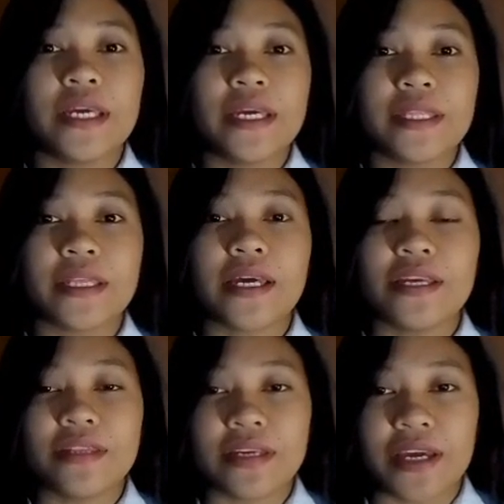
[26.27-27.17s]
It
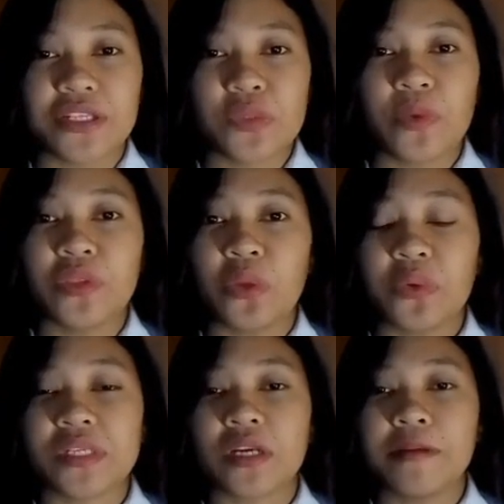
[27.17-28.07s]
indicates when
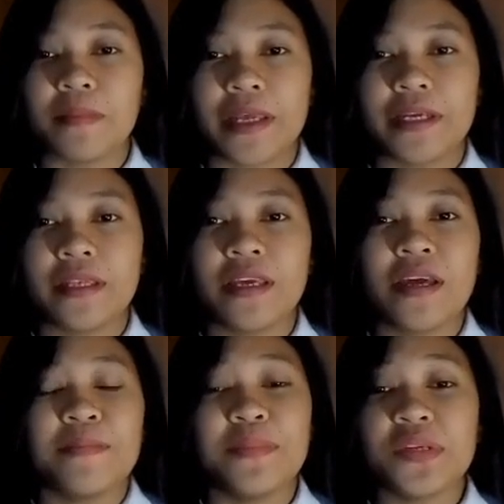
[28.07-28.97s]
notes are played.
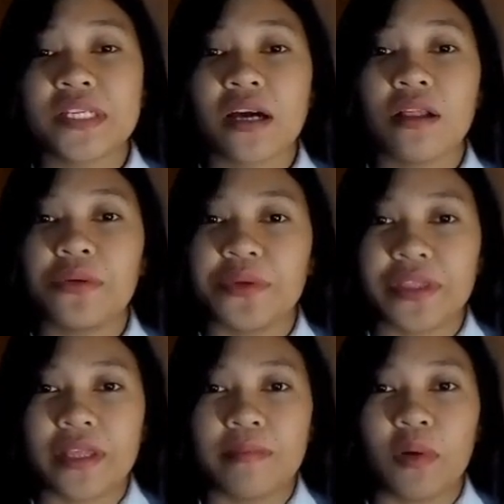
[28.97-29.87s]
Musical
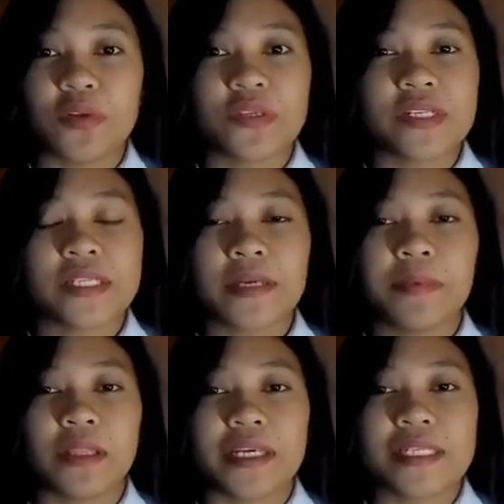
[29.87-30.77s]
rhythm also
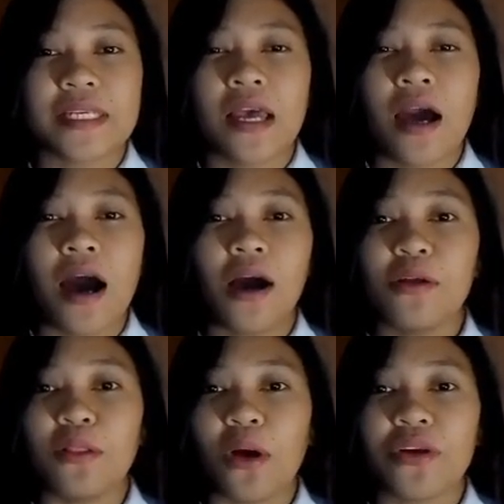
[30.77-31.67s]
stipulates how
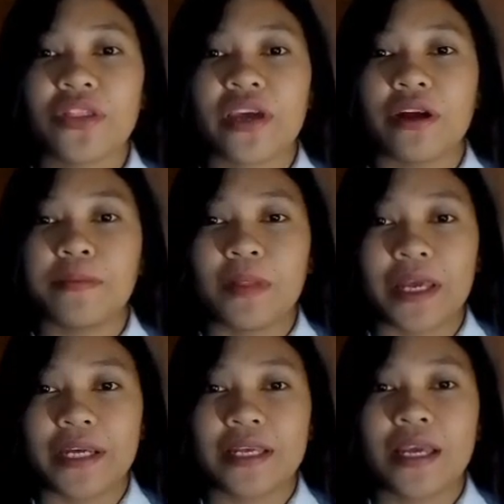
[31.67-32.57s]
long they are
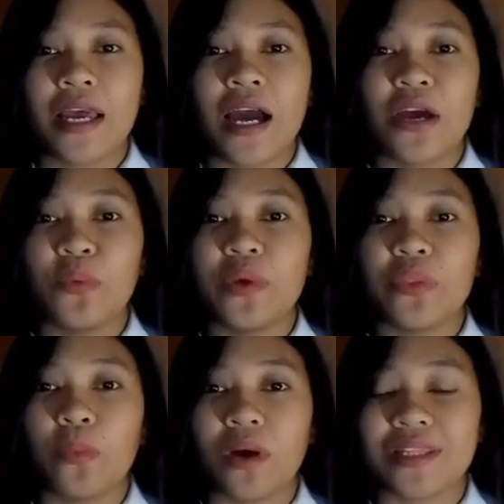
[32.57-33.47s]
played and
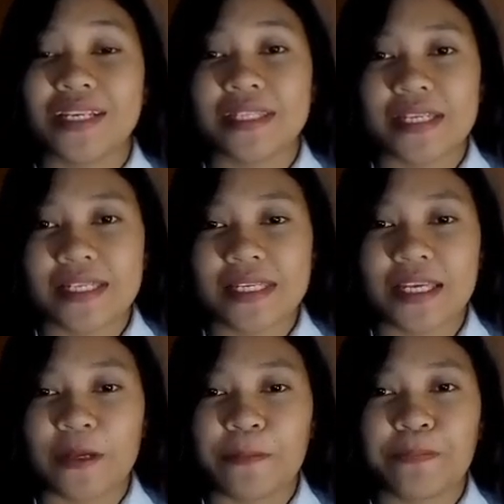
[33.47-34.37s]
with what
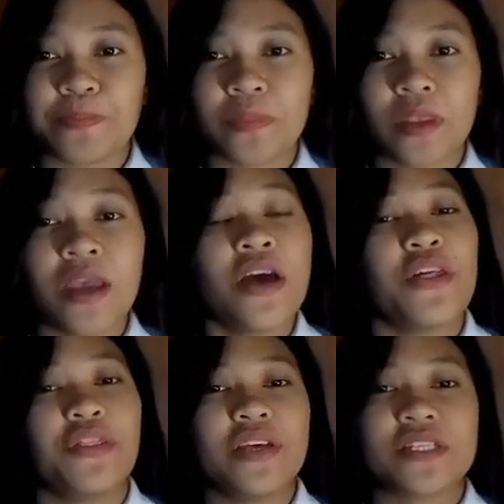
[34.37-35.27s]
intensity.
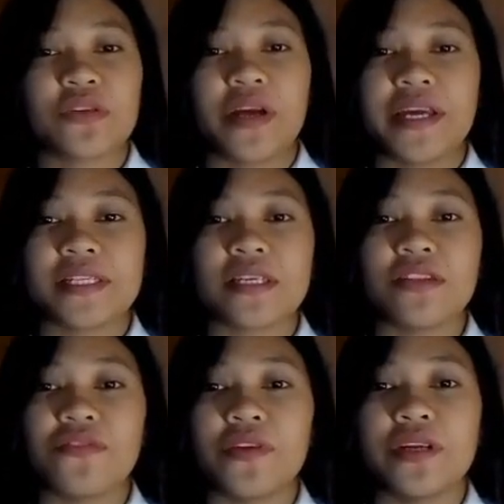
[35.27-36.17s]
This creates
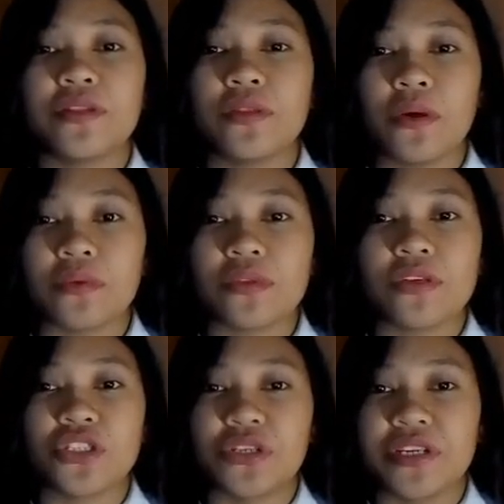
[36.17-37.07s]
different note
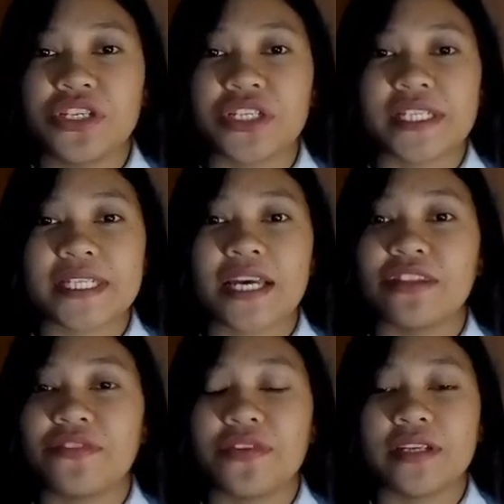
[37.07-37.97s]
durations and
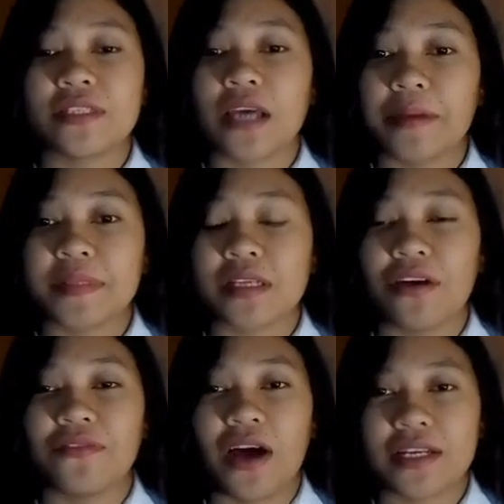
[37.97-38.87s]
different types of
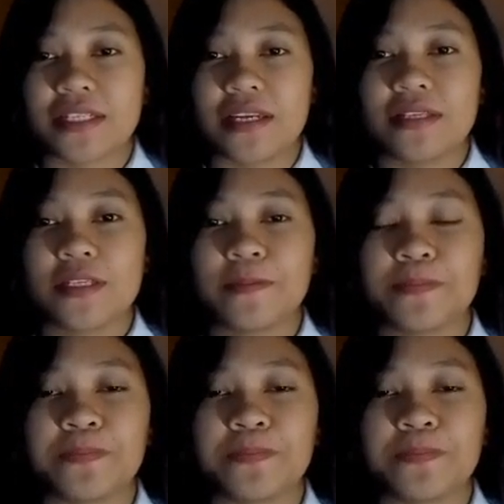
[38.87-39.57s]
accents.